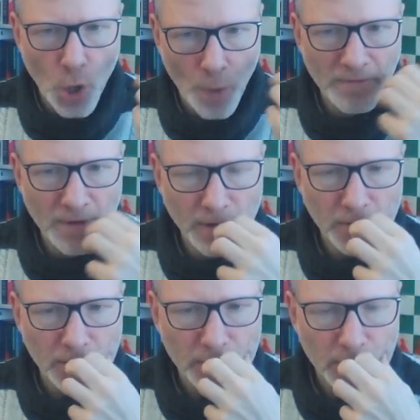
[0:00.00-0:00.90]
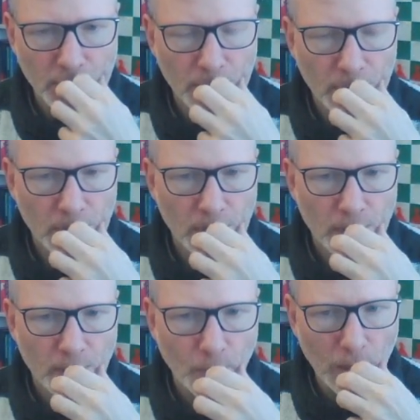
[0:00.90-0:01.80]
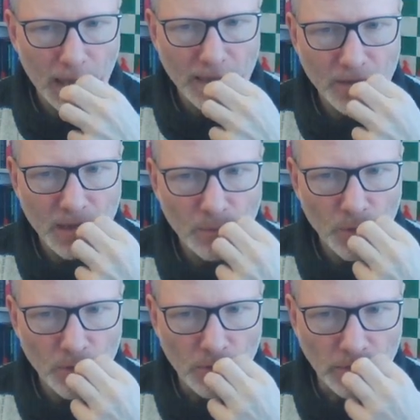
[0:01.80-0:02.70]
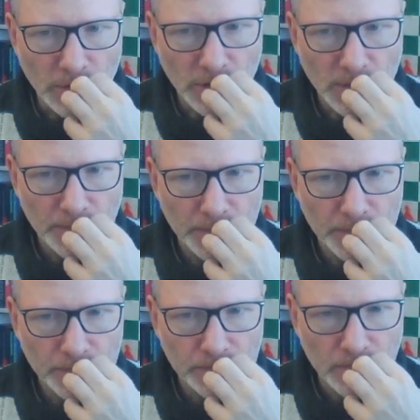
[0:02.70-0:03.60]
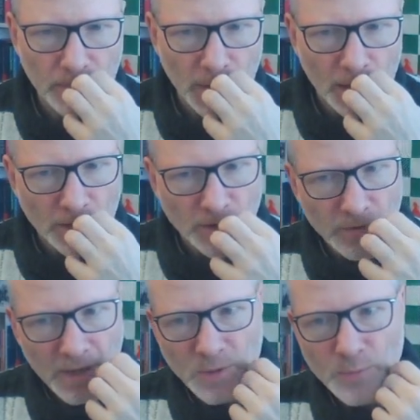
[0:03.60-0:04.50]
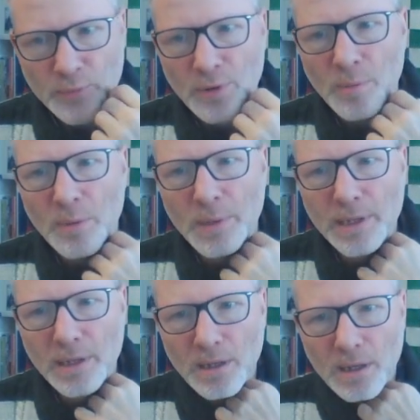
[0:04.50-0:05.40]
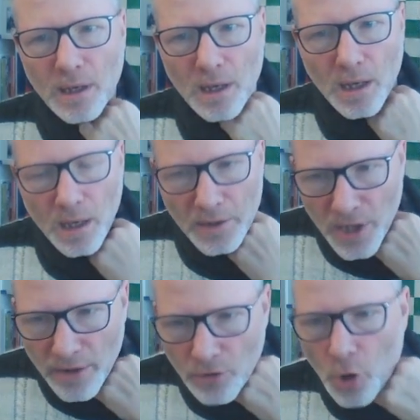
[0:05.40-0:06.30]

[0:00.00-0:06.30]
obvious plans and moves. So that's probably another